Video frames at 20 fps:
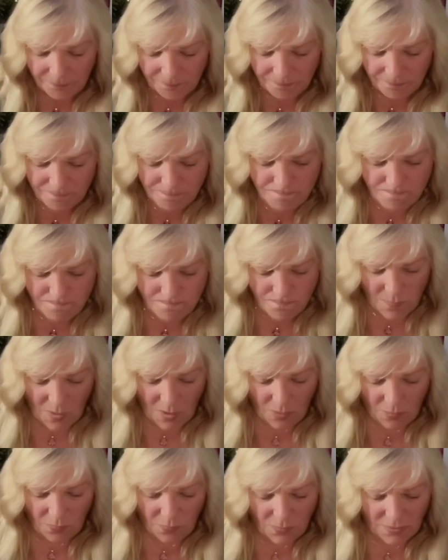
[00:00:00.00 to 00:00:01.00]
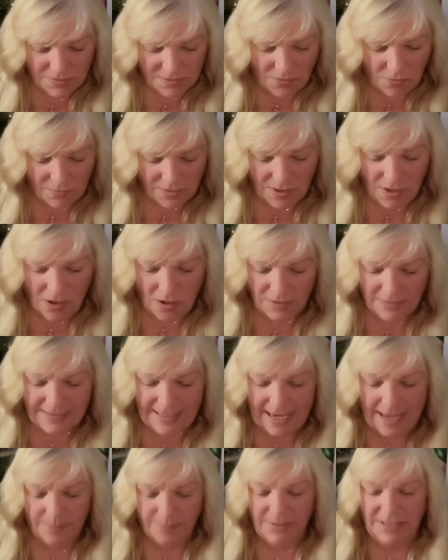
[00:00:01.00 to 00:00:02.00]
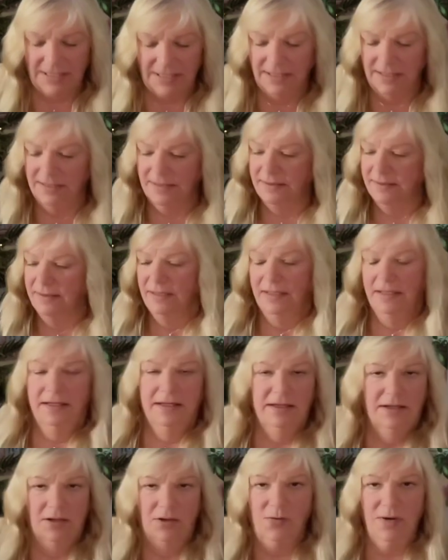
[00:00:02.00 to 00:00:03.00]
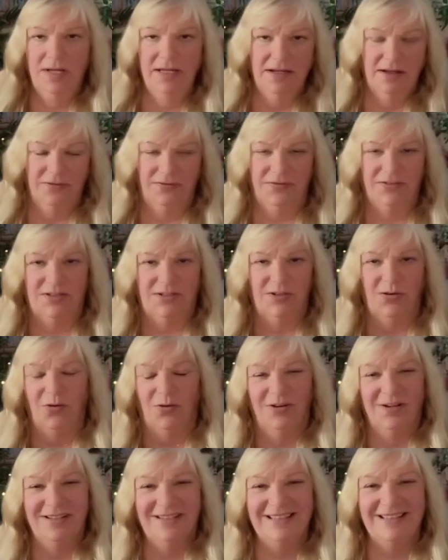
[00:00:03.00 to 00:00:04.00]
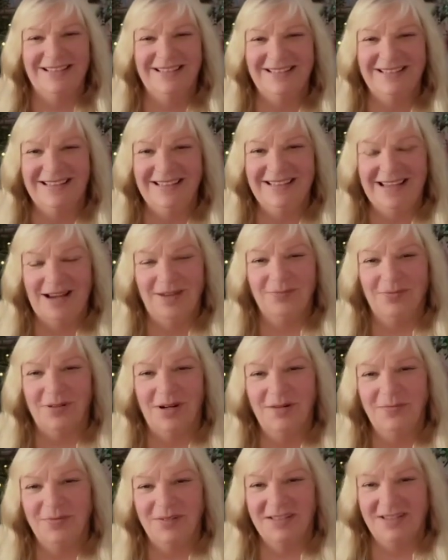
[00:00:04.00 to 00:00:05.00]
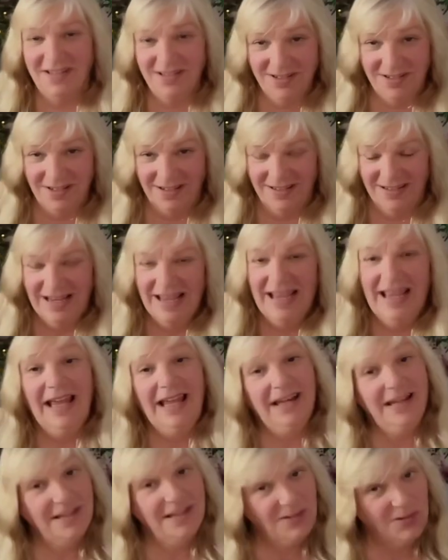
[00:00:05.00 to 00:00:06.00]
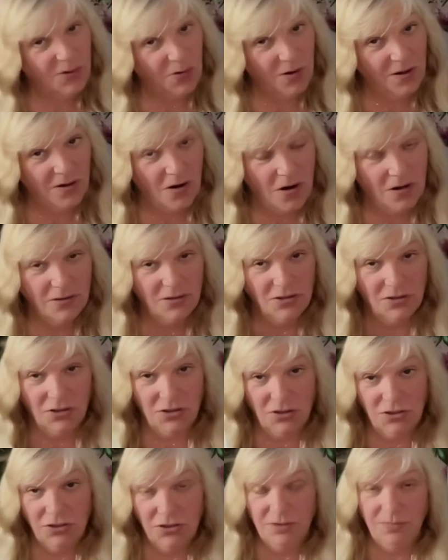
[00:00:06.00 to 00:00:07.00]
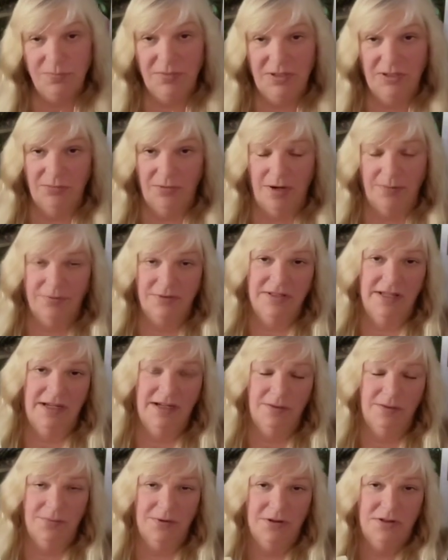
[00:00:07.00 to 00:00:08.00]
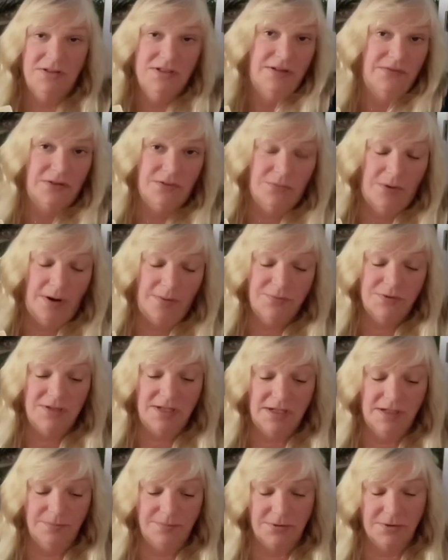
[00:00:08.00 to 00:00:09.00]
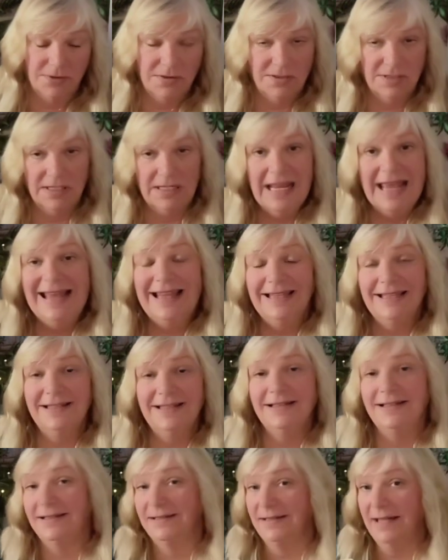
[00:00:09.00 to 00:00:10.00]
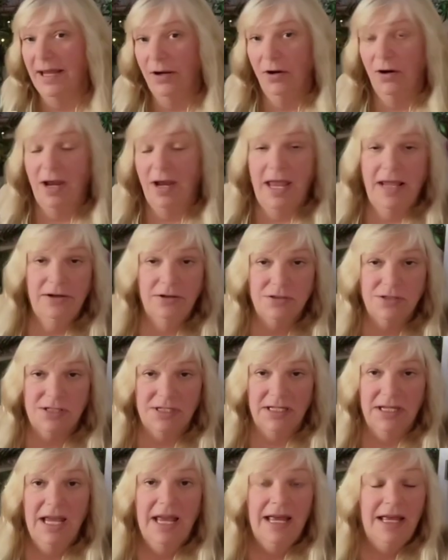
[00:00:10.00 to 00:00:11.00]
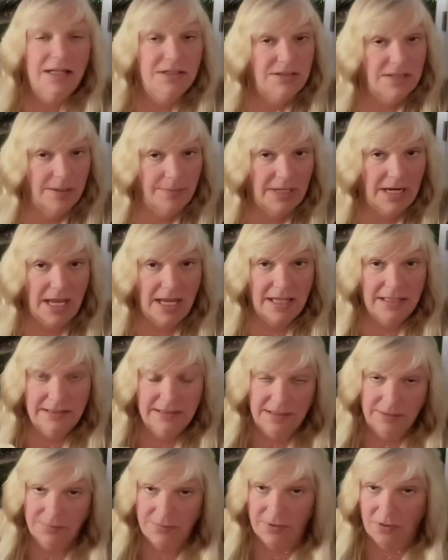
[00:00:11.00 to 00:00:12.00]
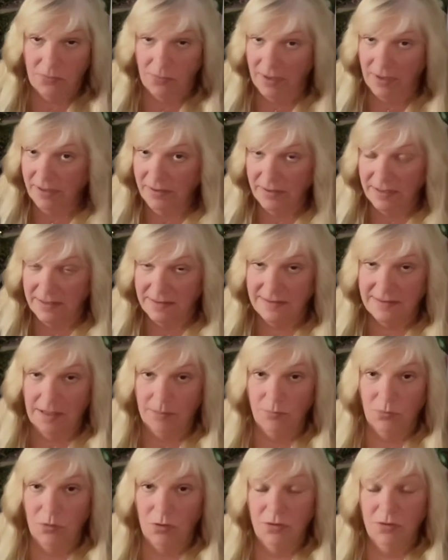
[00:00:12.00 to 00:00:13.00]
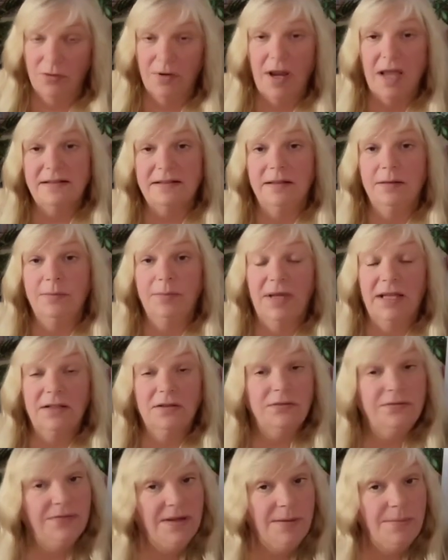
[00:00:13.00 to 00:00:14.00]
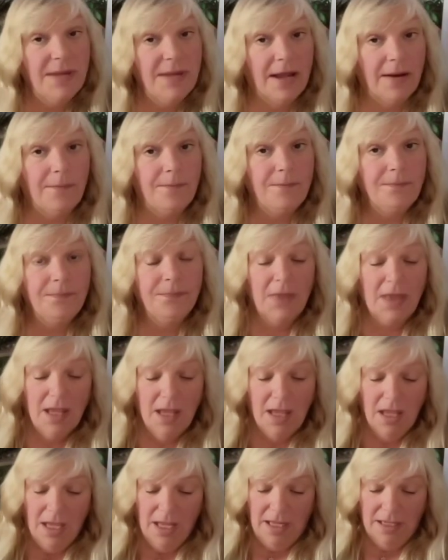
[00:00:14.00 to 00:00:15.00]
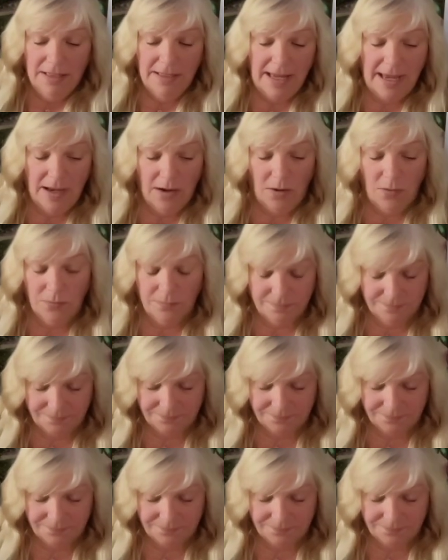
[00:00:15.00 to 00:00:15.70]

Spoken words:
What's going on, Cappy? Queen of Swords is in the upright position. It is a court card, could be representing a person. If it's representing a person, this is air energy. Gemini, Libra, Aquarius, Sun, Moon, or Rising, male or female. Now,